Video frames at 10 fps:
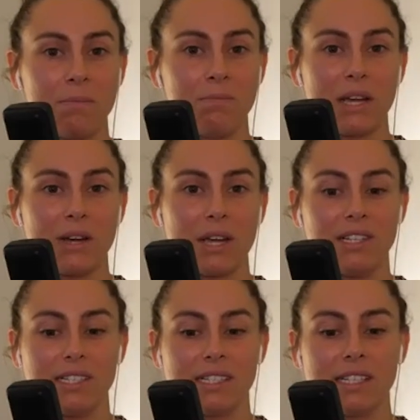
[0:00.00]
Because when the
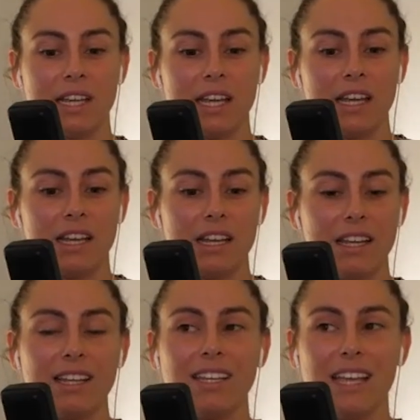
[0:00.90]
national anthem
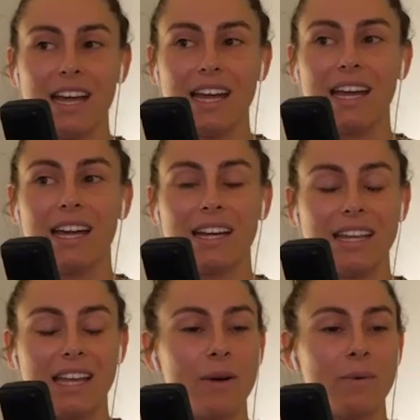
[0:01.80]
plays. Yeah, yeah,